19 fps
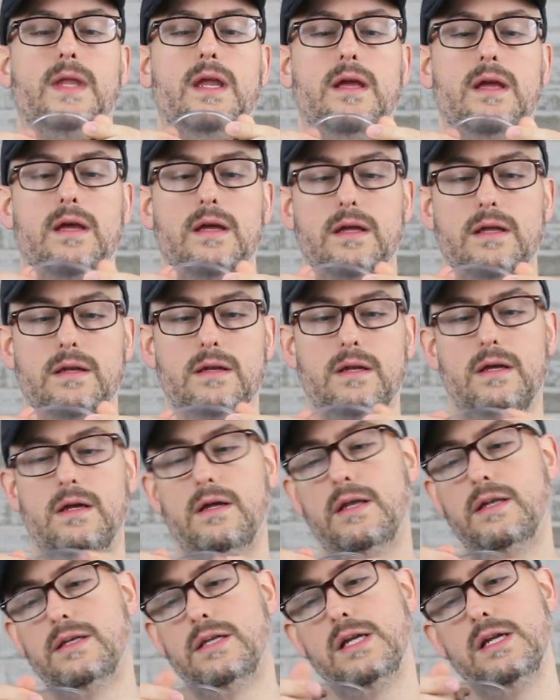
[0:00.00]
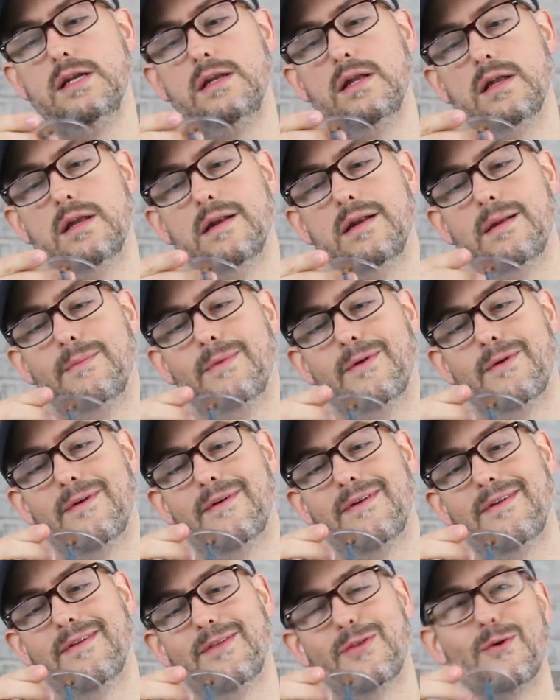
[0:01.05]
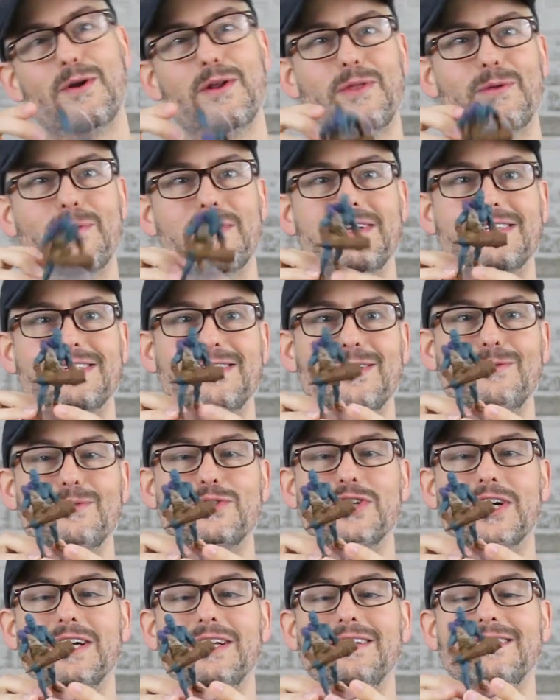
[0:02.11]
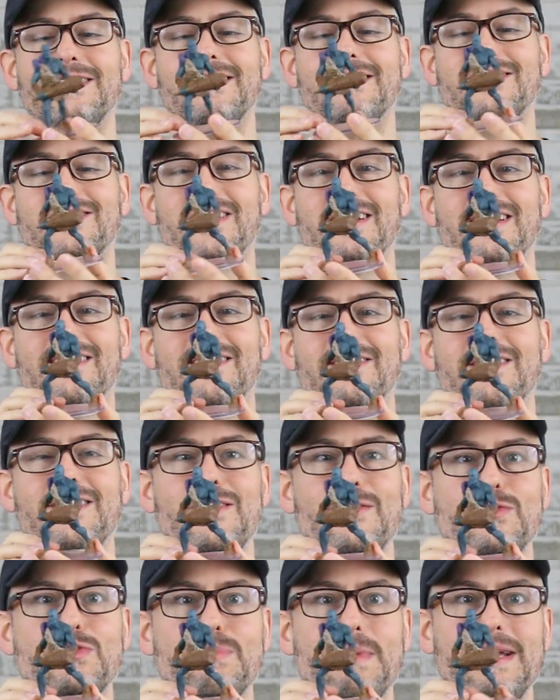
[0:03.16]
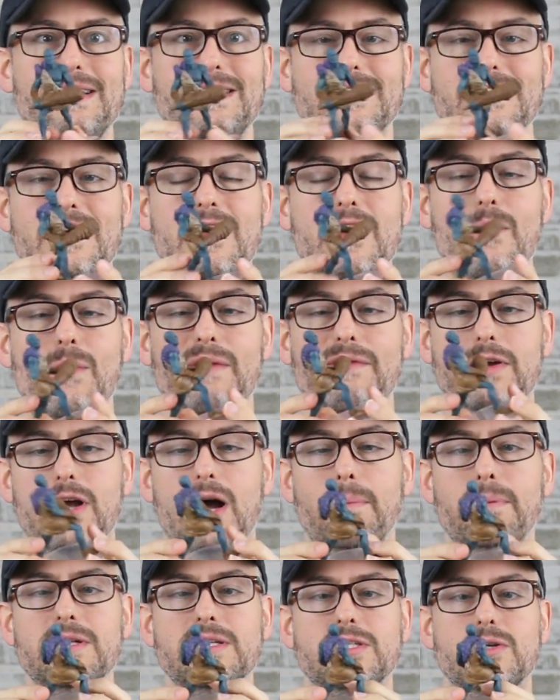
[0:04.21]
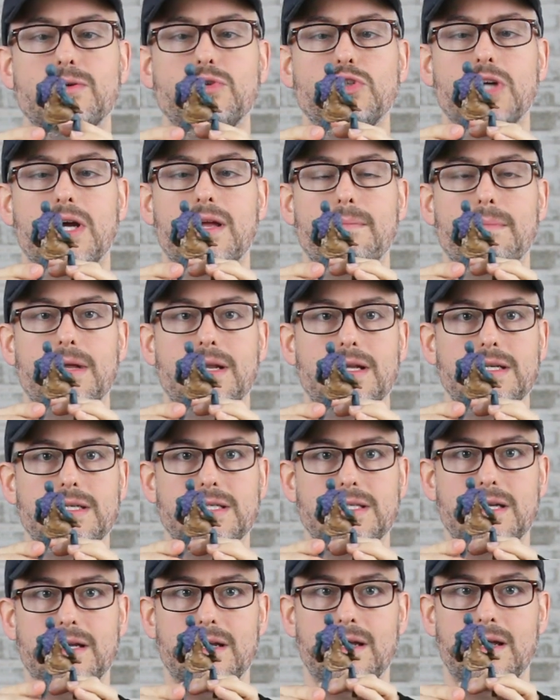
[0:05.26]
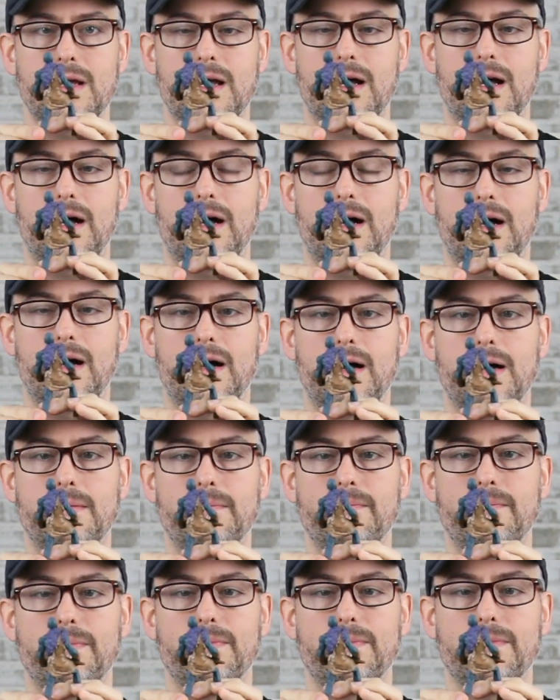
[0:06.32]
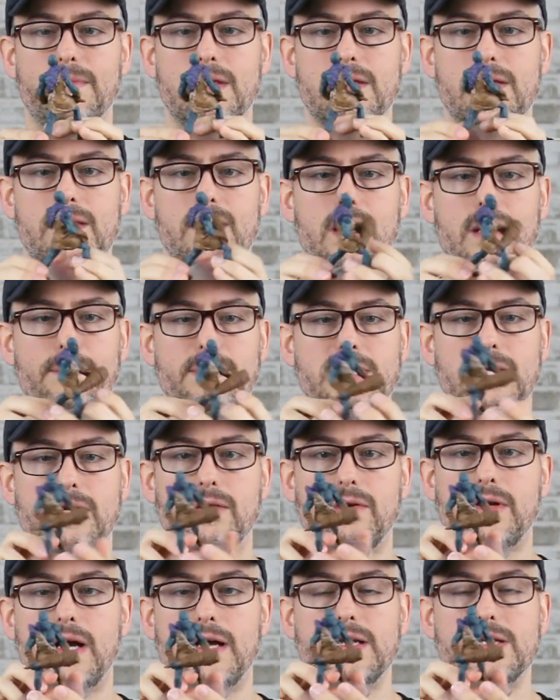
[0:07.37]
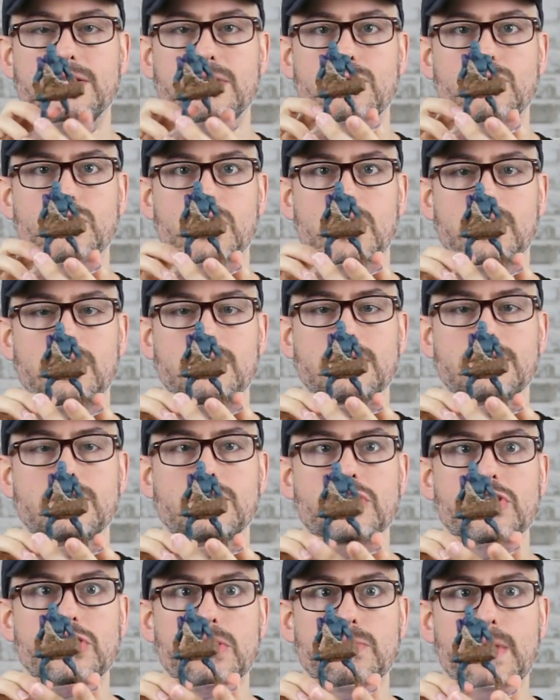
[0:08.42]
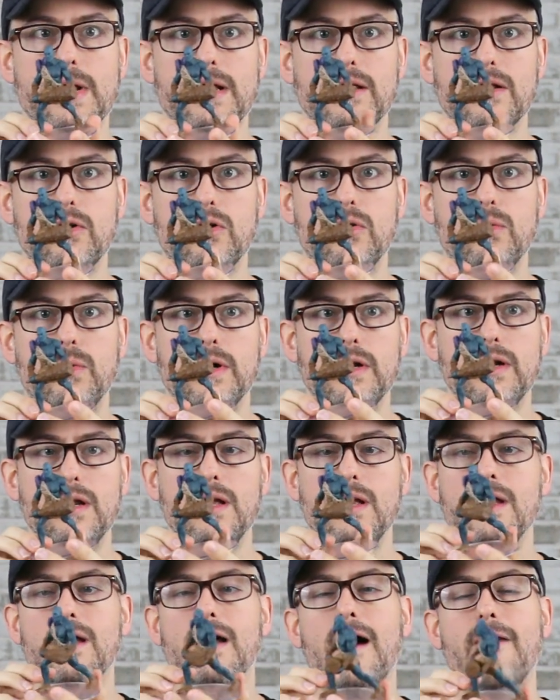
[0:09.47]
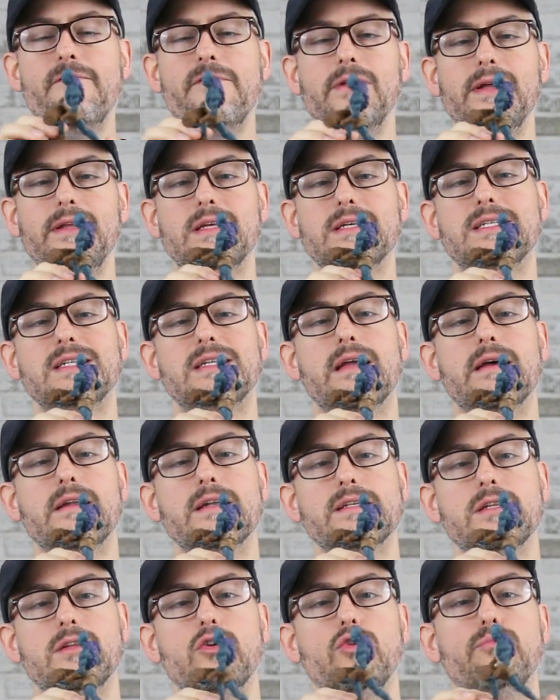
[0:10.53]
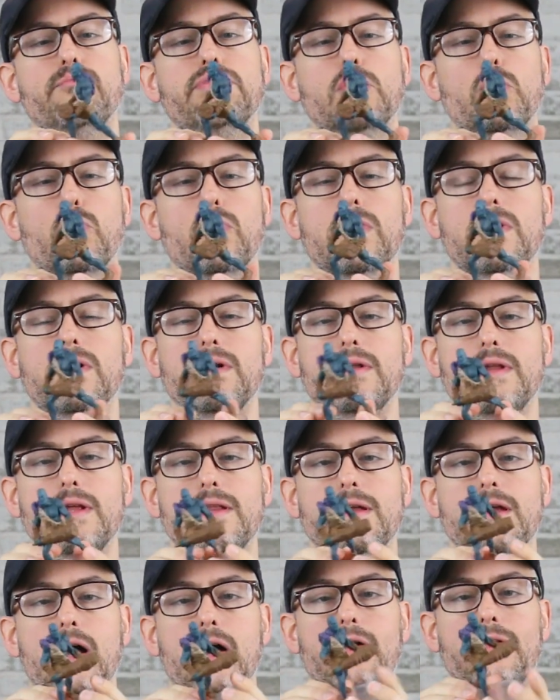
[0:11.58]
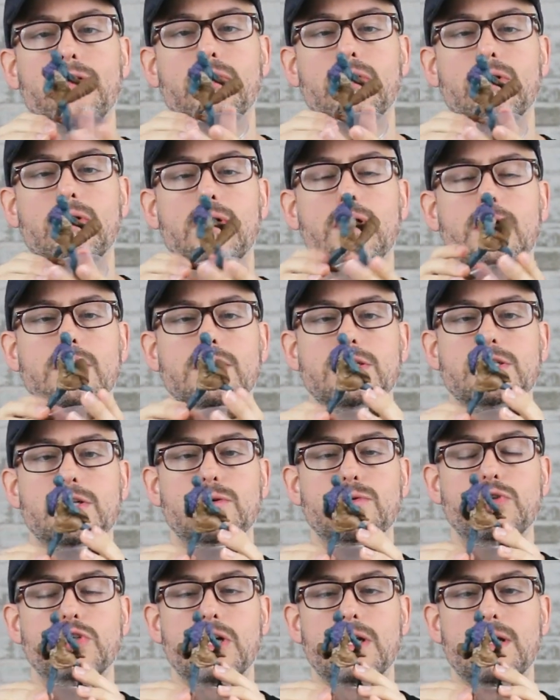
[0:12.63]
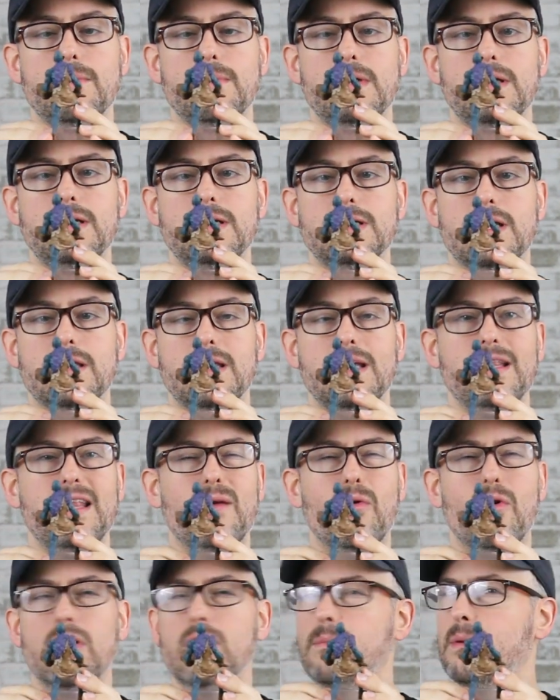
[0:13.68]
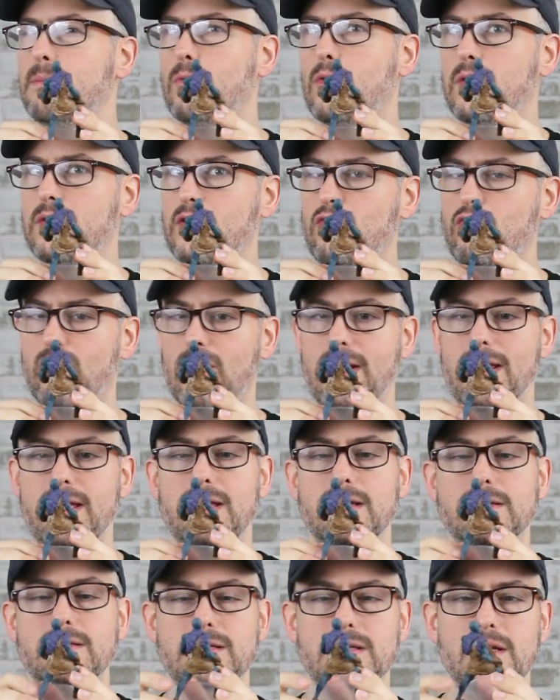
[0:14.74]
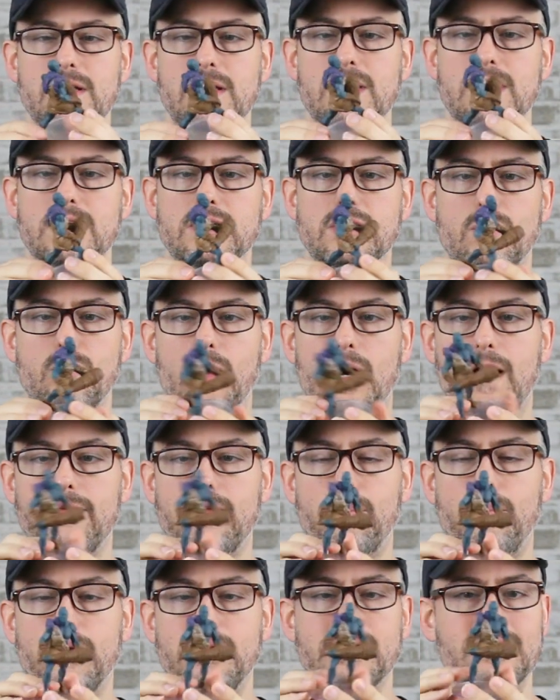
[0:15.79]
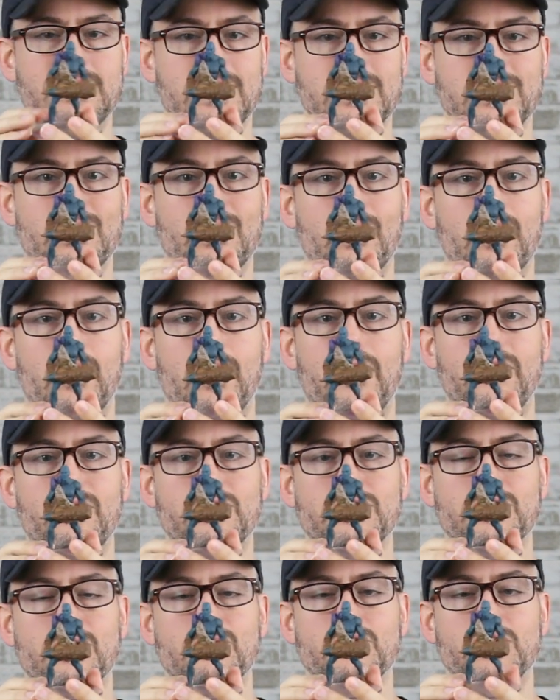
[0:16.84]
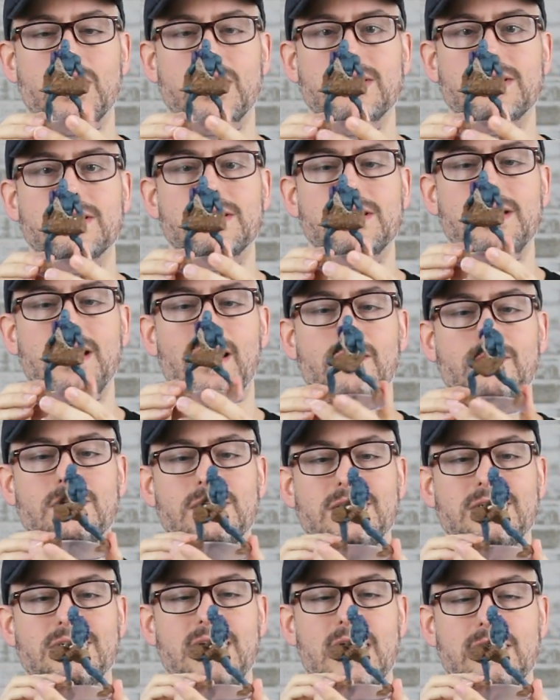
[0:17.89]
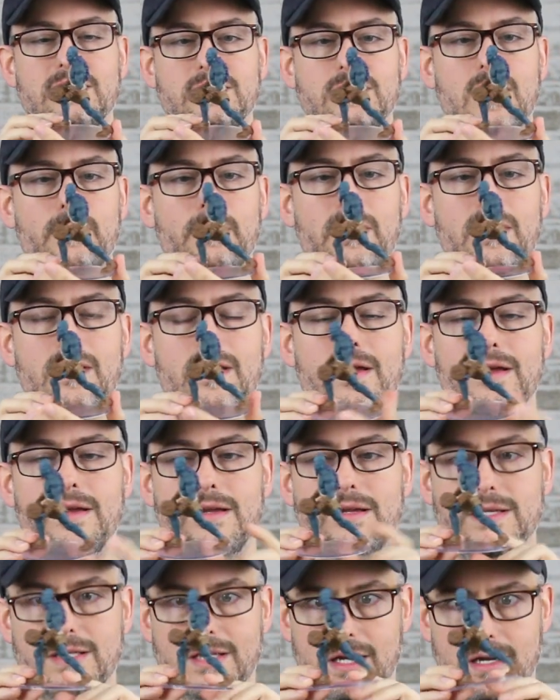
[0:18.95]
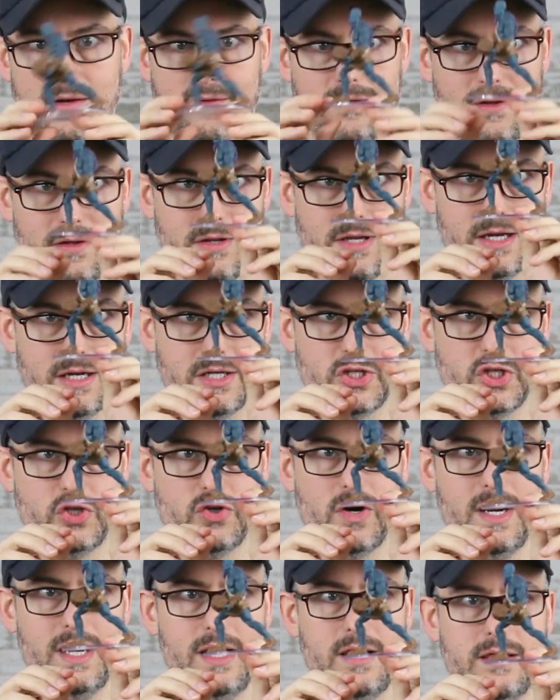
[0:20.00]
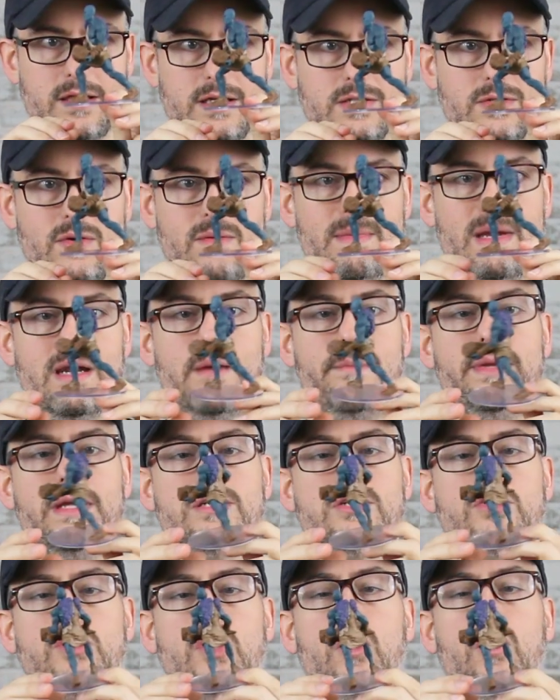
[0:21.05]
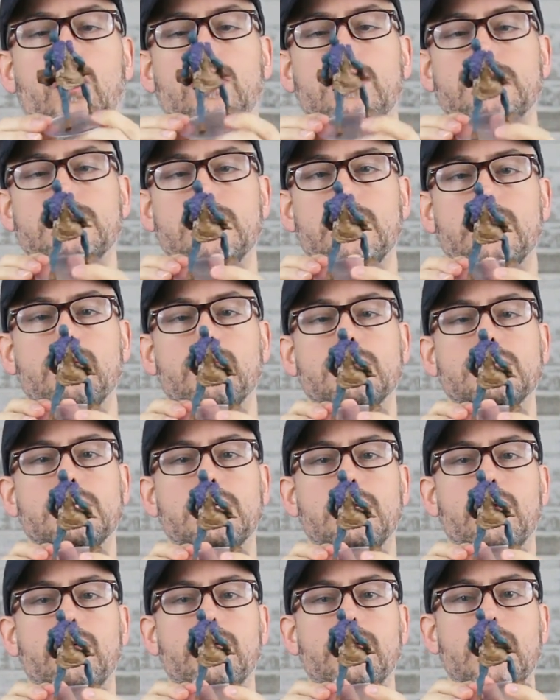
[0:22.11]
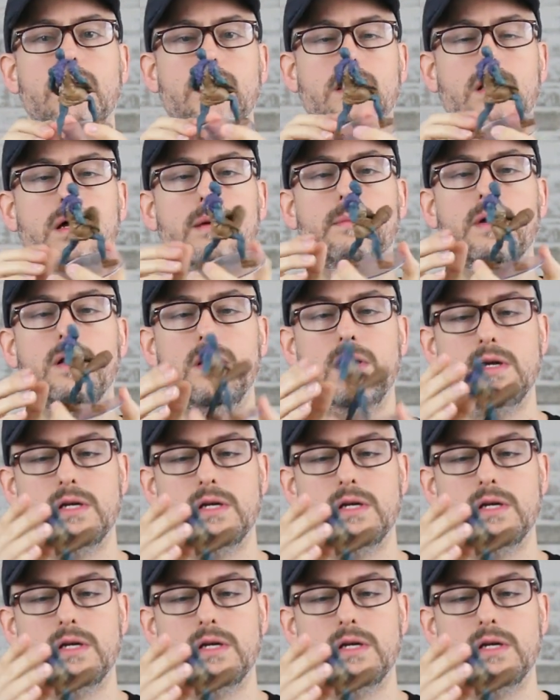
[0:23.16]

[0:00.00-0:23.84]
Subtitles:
And indeed, number 33 is Stone Giant on a huge base. We have a couple of Stone Giant minis. This is not a particular kind of Stone Giant. This is just a regular old one. I feel like the skin is a little bluer than the other Stone Giant minis. I think they were a little bit more on the gray end. So we'll have to put this next to our other Stone Giants and see how he stacks up. He's kind of got a striding thing, so he might not be as tall as the other ones carrying a club.